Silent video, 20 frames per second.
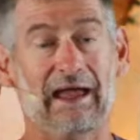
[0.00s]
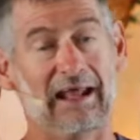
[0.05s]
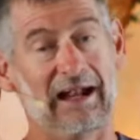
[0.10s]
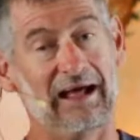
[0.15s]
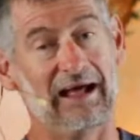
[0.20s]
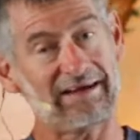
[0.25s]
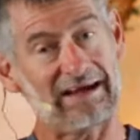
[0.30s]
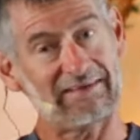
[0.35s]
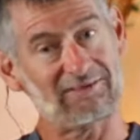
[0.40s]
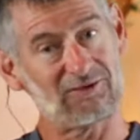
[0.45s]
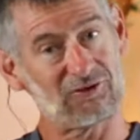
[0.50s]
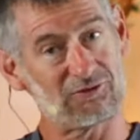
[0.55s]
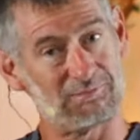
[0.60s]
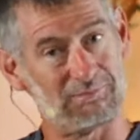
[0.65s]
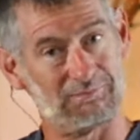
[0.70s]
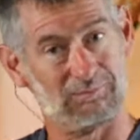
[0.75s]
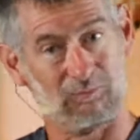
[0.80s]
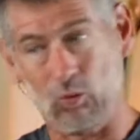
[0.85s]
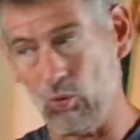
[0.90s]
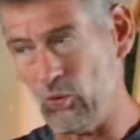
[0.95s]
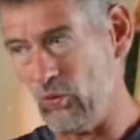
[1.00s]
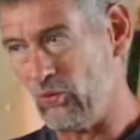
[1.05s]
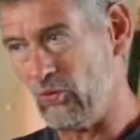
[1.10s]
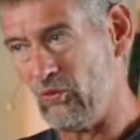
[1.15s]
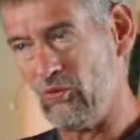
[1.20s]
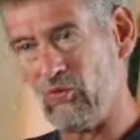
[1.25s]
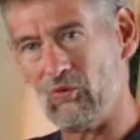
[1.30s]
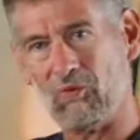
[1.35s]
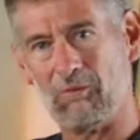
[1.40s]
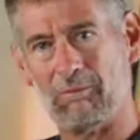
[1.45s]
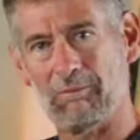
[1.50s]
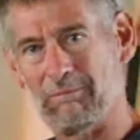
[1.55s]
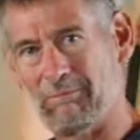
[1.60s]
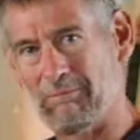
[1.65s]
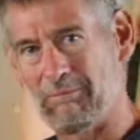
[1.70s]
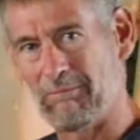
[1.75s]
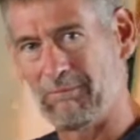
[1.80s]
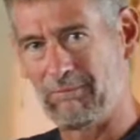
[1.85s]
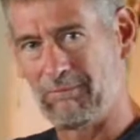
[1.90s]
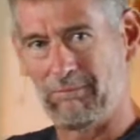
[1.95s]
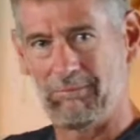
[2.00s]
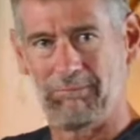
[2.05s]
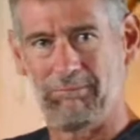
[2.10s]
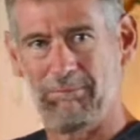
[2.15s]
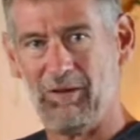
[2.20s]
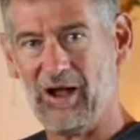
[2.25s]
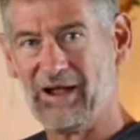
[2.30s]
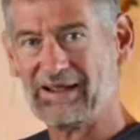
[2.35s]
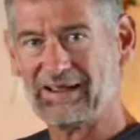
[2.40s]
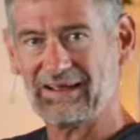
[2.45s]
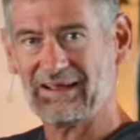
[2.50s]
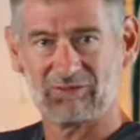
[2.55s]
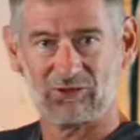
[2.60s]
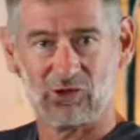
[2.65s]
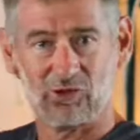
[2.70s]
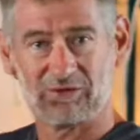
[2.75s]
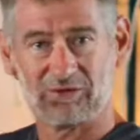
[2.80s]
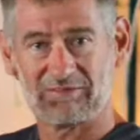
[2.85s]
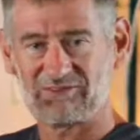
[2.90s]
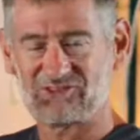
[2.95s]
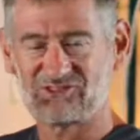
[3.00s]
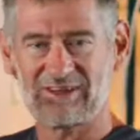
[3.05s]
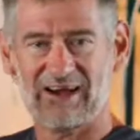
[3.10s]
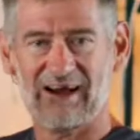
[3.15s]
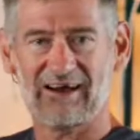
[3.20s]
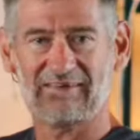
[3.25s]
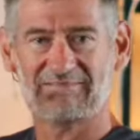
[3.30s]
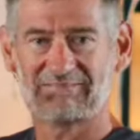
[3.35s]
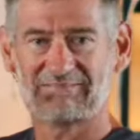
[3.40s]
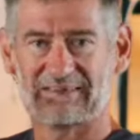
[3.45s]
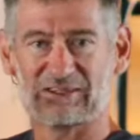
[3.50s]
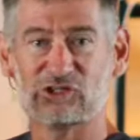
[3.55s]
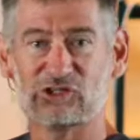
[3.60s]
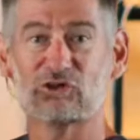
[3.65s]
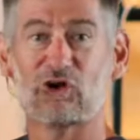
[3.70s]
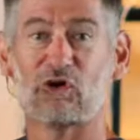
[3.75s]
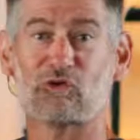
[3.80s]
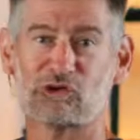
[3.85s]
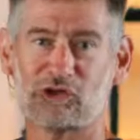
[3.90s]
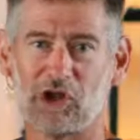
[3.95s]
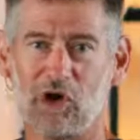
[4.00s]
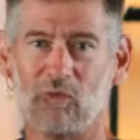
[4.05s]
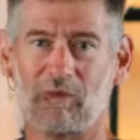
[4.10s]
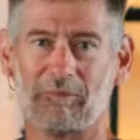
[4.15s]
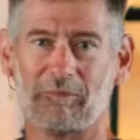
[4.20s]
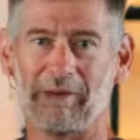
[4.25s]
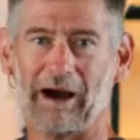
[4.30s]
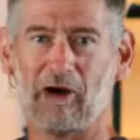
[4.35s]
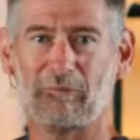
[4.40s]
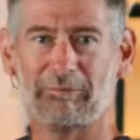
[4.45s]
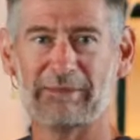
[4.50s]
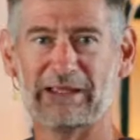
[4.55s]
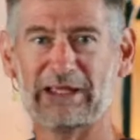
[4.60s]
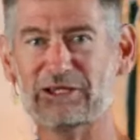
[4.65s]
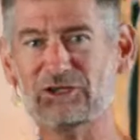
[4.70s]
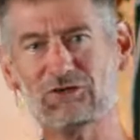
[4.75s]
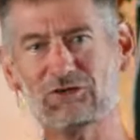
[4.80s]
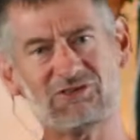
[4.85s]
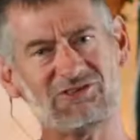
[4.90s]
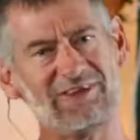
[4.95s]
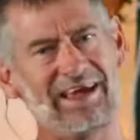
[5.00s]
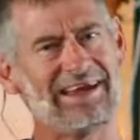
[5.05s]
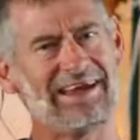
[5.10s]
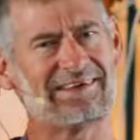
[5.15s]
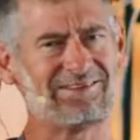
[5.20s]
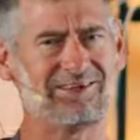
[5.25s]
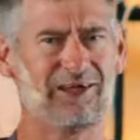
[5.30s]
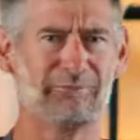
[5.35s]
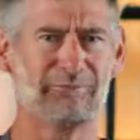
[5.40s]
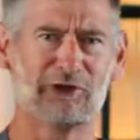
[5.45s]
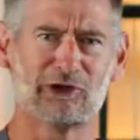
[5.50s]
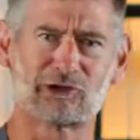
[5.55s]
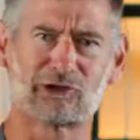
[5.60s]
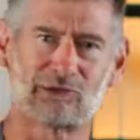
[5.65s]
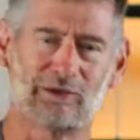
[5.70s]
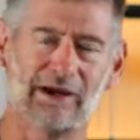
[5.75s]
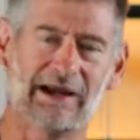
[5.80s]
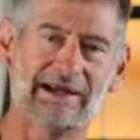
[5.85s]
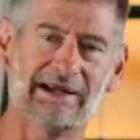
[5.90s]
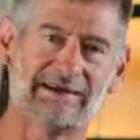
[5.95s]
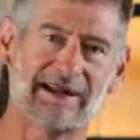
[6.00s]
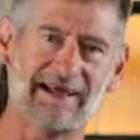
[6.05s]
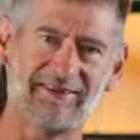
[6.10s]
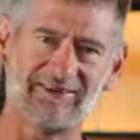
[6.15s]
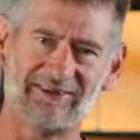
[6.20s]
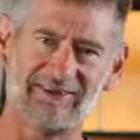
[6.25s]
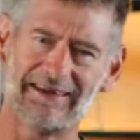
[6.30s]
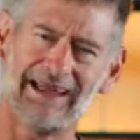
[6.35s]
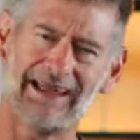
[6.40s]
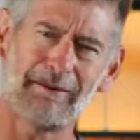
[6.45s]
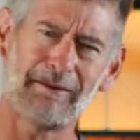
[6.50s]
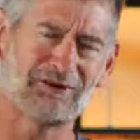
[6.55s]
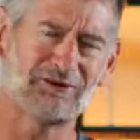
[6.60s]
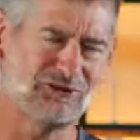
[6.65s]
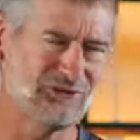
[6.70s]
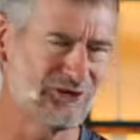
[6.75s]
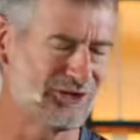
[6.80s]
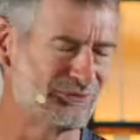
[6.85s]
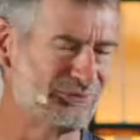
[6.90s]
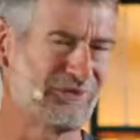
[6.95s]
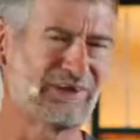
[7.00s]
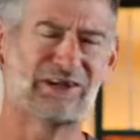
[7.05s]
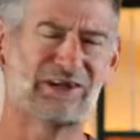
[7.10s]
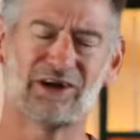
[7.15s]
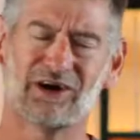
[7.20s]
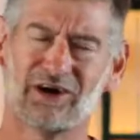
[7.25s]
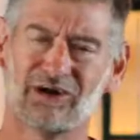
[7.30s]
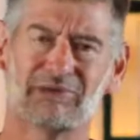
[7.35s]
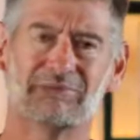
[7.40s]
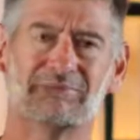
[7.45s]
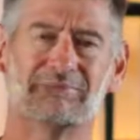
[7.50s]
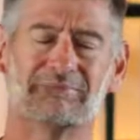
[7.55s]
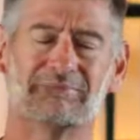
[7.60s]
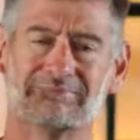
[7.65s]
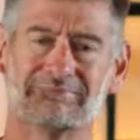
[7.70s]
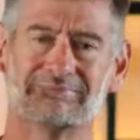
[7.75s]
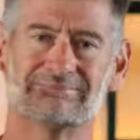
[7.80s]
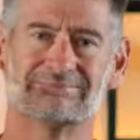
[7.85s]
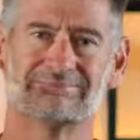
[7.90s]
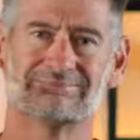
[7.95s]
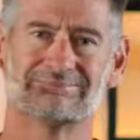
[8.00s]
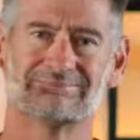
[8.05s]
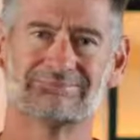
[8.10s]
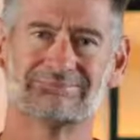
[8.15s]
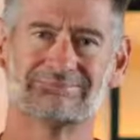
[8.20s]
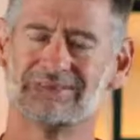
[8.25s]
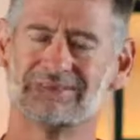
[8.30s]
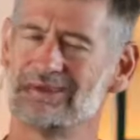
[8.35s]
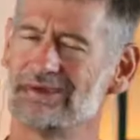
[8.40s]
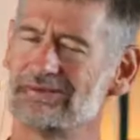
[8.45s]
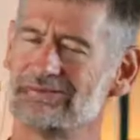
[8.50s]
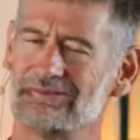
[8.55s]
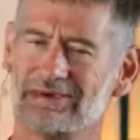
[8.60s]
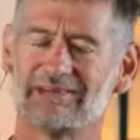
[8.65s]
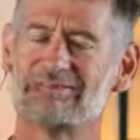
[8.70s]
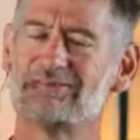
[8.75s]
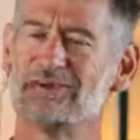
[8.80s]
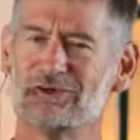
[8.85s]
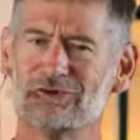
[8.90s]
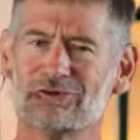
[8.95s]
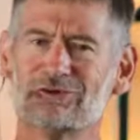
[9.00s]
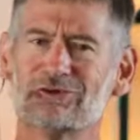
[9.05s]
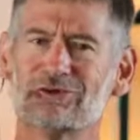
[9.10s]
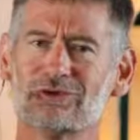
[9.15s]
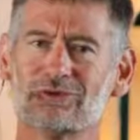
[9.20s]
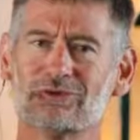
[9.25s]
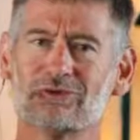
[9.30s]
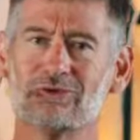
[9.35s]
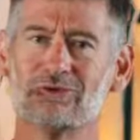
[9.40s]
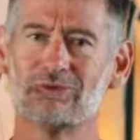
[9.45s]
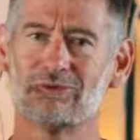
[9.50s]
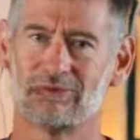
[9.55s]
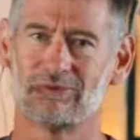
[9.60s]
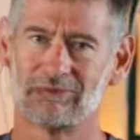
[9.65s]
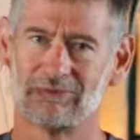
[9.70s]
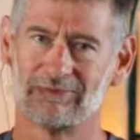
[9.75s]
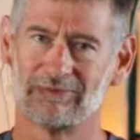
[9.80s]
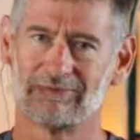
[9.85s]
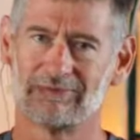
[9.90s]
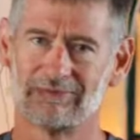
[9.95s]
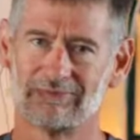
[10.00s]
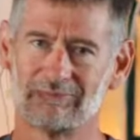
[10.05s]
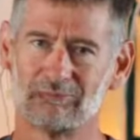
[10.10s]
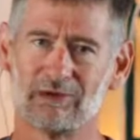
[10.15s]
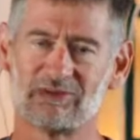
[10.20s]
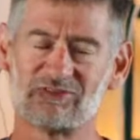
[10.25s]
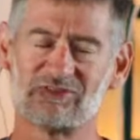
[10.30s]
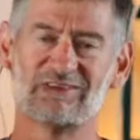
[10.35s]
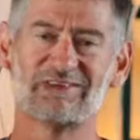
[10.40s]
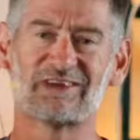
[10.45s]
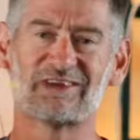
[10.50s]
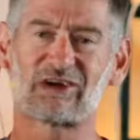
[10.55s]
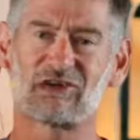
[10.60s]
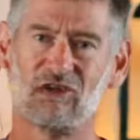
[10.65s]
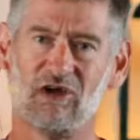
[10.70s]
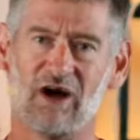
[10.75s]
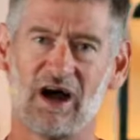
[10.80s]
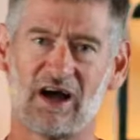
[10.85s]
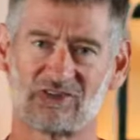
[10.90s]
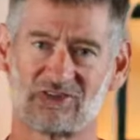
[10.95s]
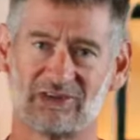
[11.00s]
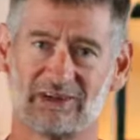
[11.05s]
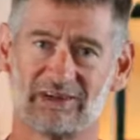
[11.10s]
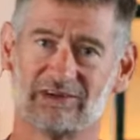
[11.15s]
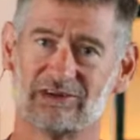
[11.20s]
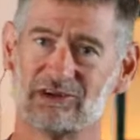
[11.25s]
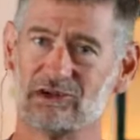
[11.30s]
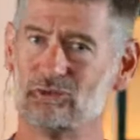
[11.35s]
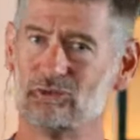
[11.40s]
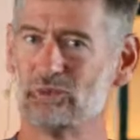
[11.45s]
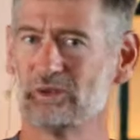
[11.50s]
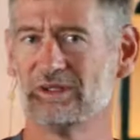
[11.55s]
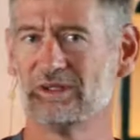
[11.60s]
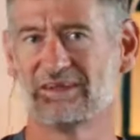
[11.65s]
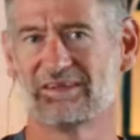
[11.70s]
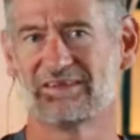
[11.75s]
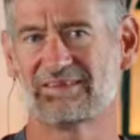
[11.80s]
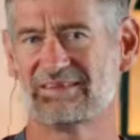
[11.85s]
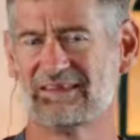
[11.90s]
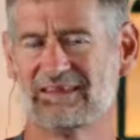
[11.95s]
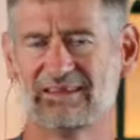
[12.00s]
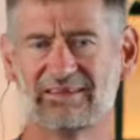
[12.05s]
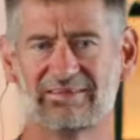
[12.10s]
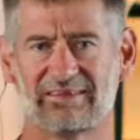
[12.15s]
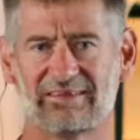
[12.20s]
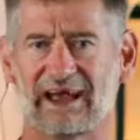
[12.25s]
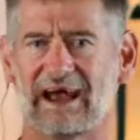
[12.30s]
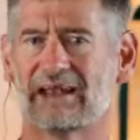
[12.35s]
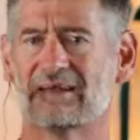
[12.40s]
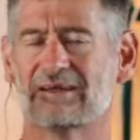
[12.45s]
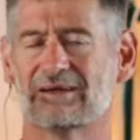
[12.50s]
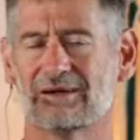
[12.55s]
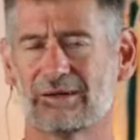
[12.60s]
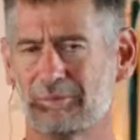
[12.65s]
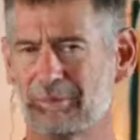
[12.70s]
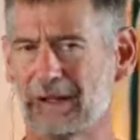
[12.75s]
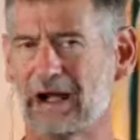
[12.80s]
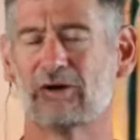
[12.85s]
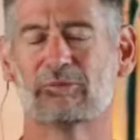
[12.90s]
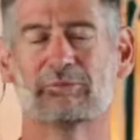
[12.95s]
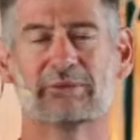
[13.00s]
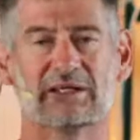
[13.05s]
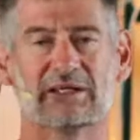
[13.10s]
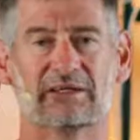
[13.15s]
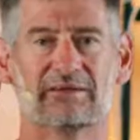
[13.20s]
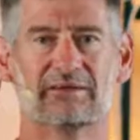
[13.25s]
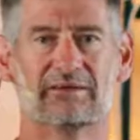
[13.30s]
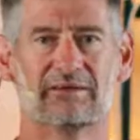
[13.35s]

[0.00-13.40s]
And I got this whole bucket load of stuff that you don't know about me. And you say, Tim, you're great. And I say, yeah, but you don't really know. You know, if you knew what's in the closet, you wouldn't think that about me.